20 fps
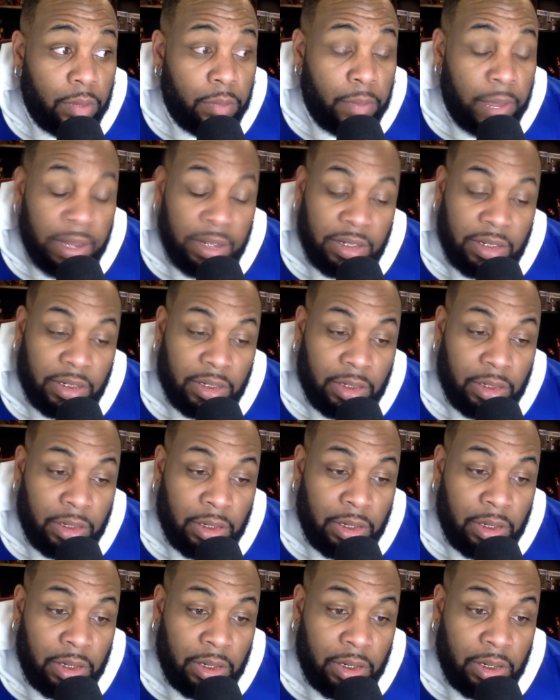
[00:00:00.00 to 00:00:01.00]

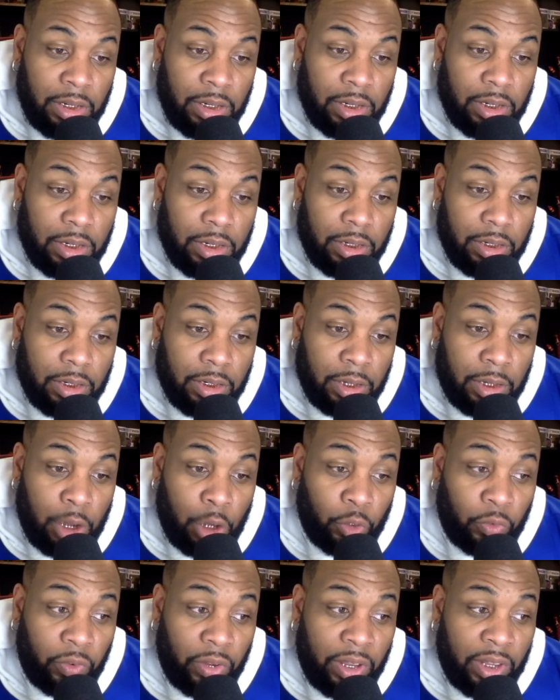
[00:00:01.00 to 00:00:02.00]
basically the
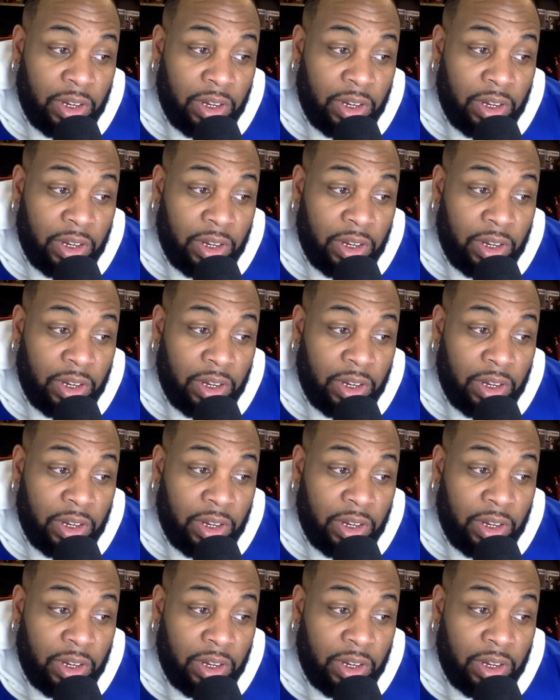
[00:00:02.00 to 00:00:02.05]
coach for